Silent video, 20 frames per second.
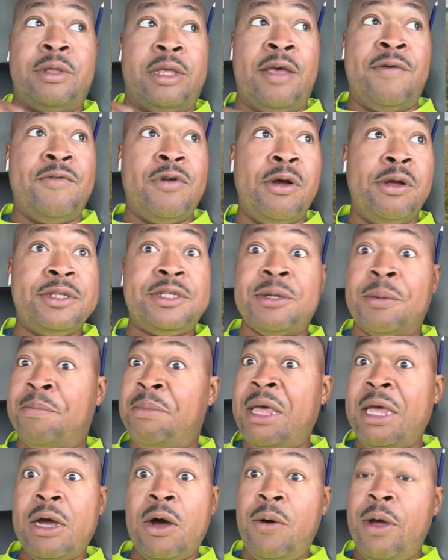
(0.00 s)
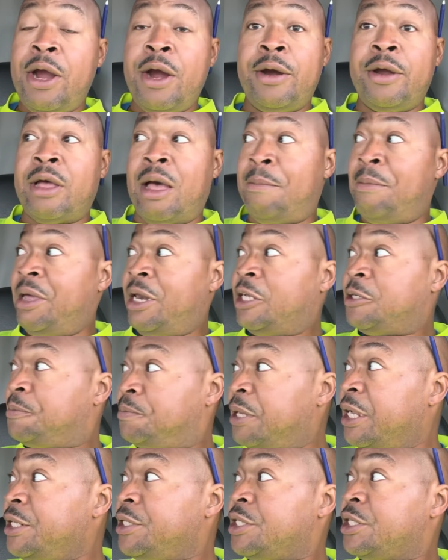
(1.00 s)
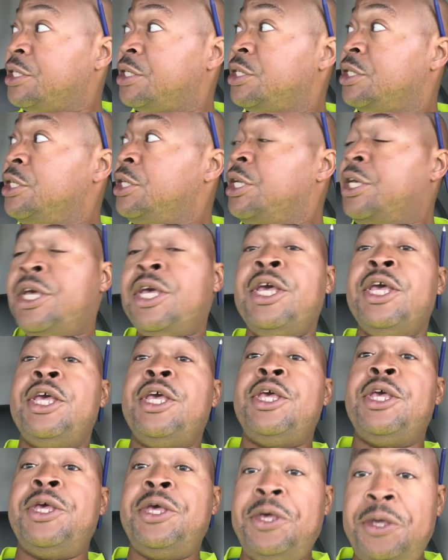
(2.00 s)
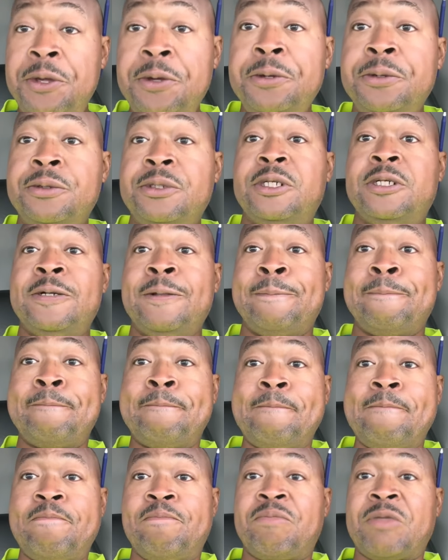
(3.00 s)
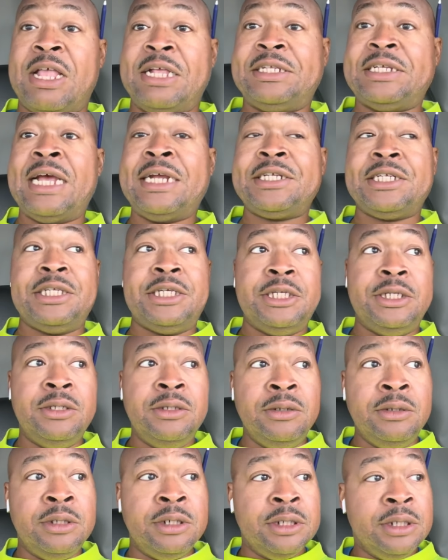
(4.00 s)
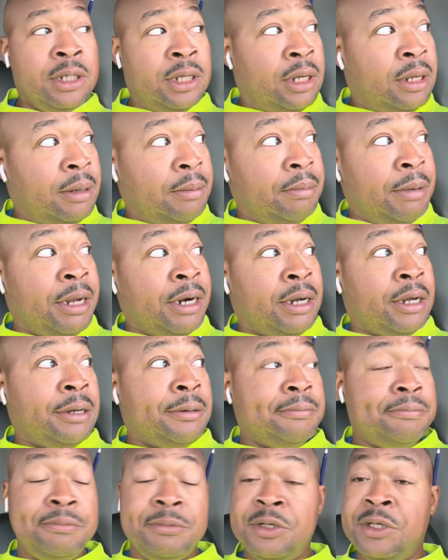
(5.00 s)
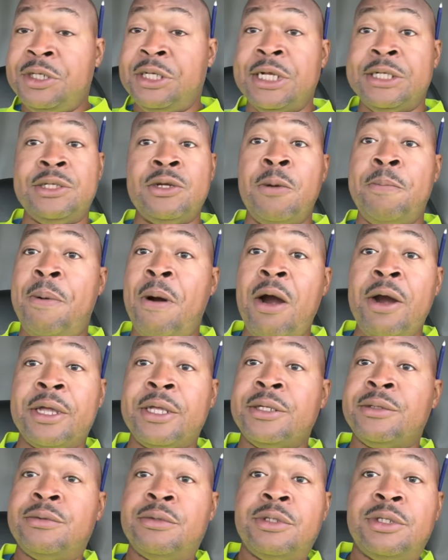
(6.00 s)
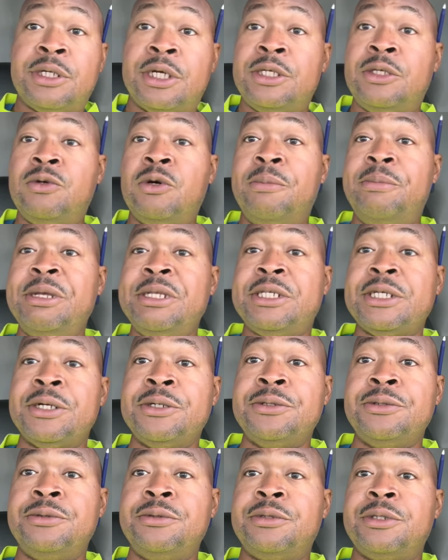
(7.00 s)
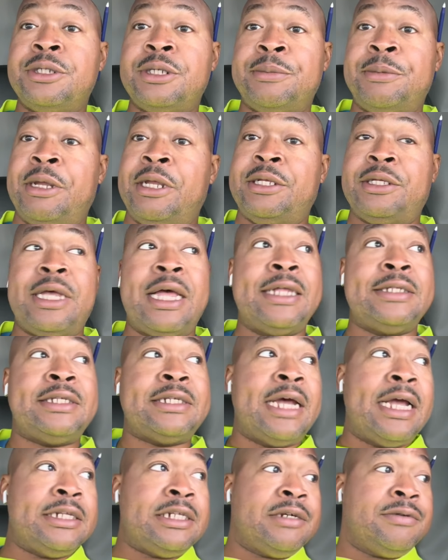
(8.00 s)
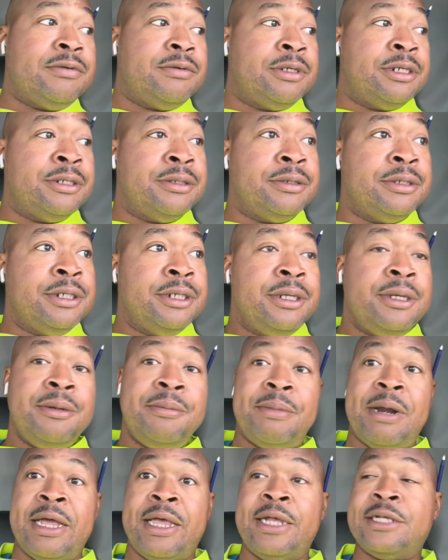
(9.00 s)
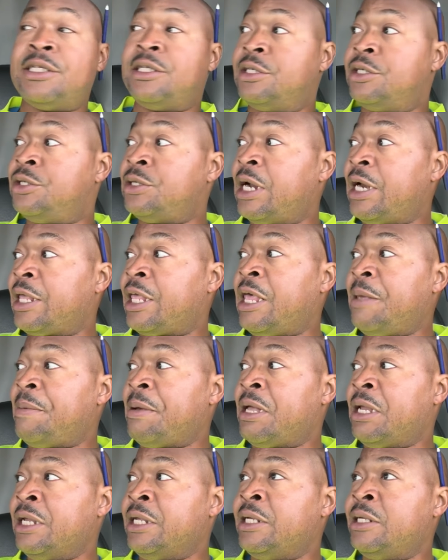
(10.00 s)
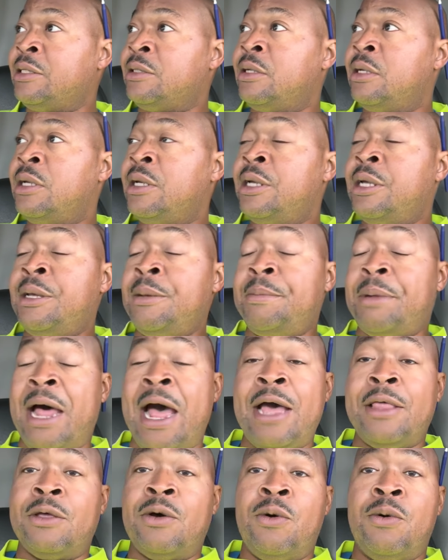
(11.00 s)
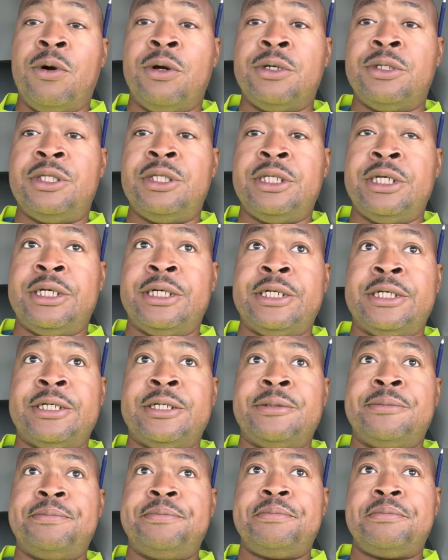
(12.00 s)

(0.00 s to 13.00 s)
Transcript: Even though it's a big old area. I mean, this place is huge. It's actually huge. But um, it says no parking. So you will be towed. I mean, it's got signs everywhere. But I guess they're trying to keep it clean. But either or, the,